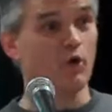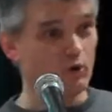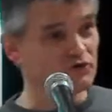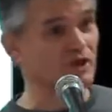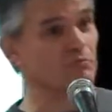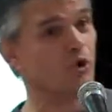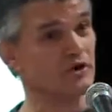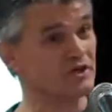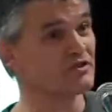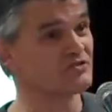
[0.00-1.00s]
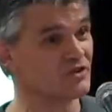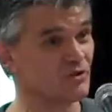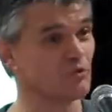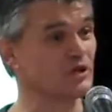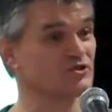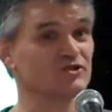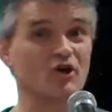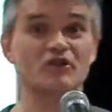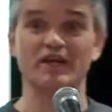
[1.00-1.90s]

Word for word: they're also more interested on what's